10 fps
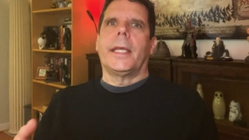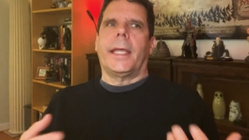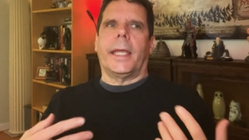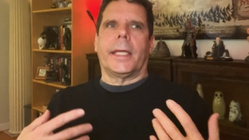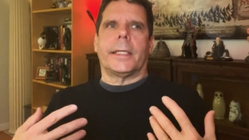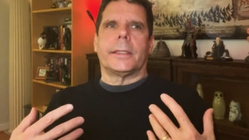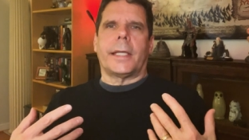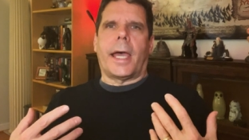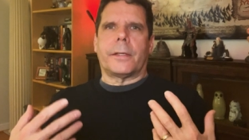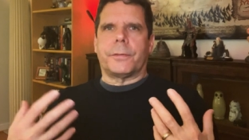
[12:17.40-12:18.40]
and
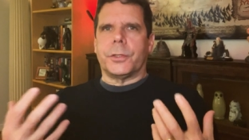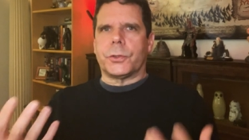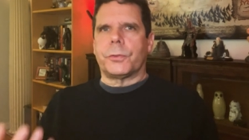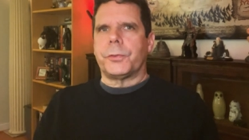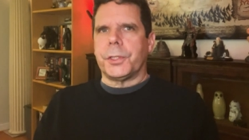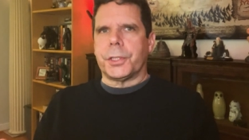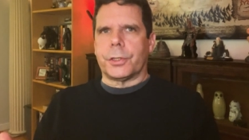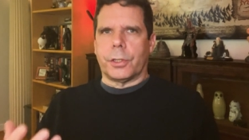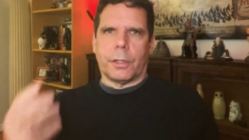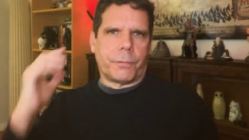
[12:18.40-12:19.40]
out of his
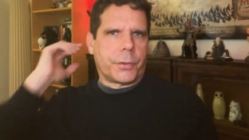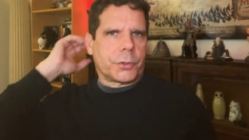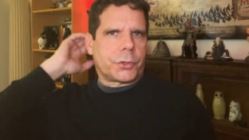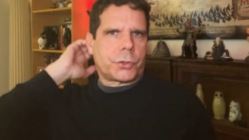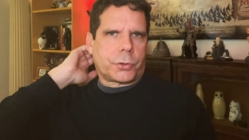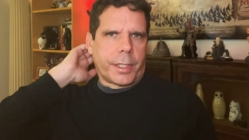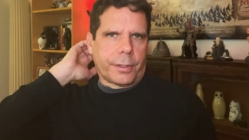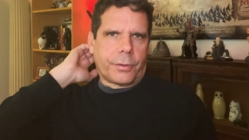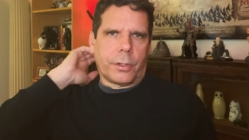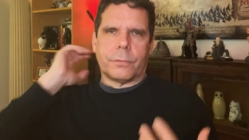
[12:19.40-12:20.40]
fear of the
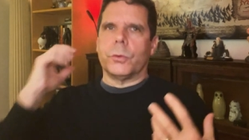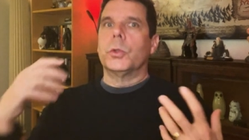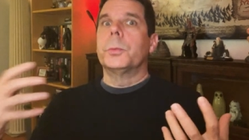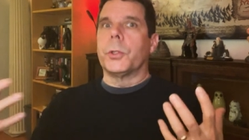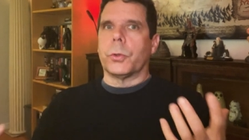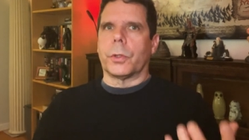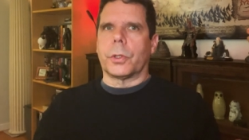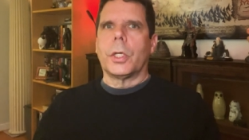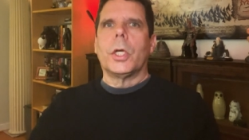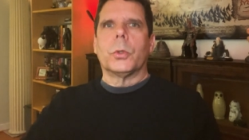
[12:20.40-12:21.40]
strength of
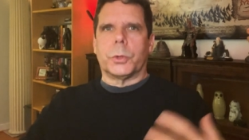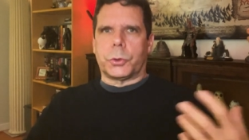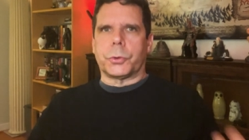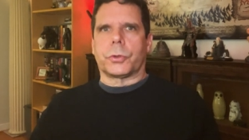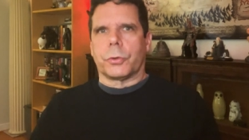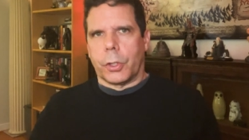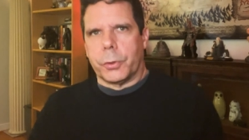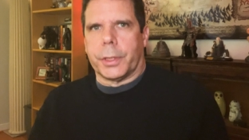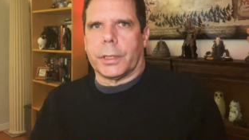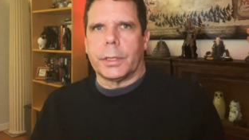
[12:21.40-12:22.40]
Numenor, which was
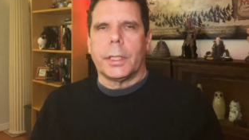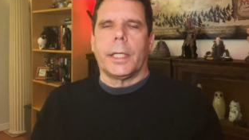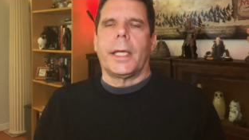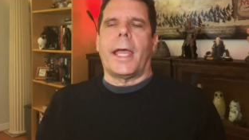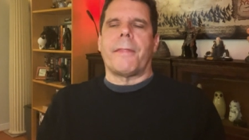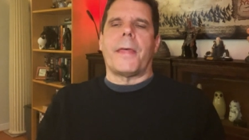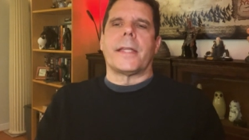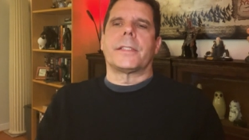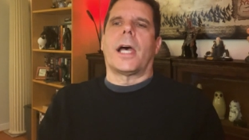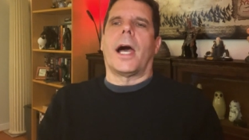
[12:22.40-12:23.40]
growing at
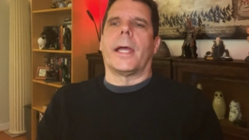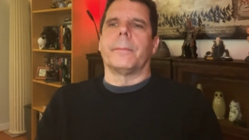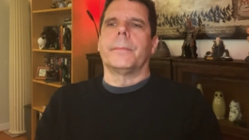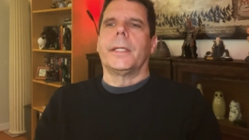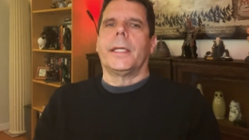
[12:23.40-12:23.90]
that time.